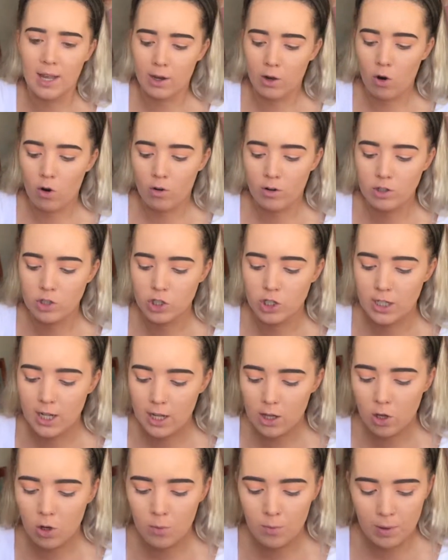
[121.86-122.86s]
like orangey
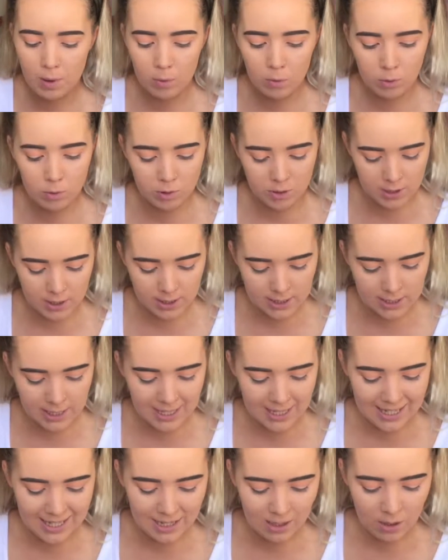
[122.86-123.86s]
yellow, but we'll
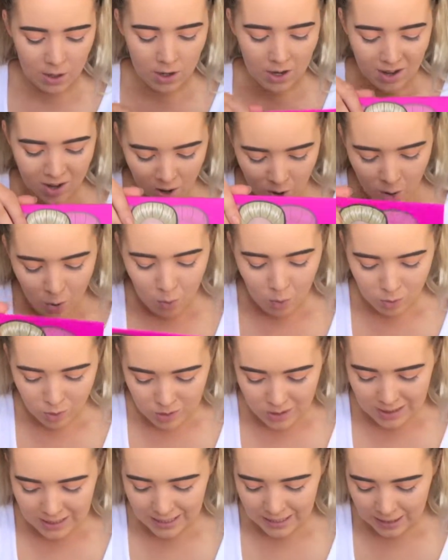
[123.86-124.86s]
see. We'll
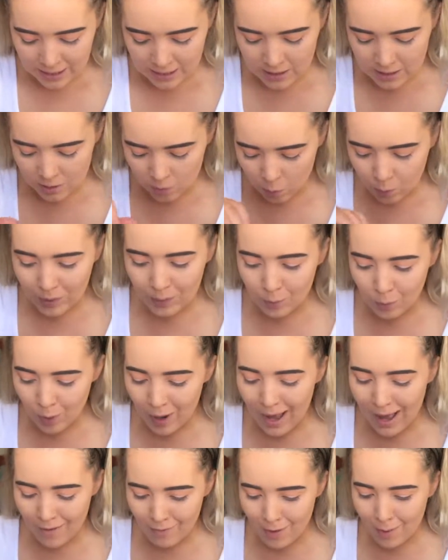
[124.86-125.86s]
see, because we will
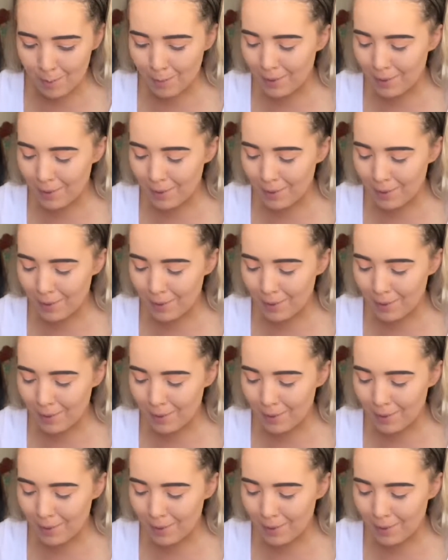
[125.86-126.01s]
have a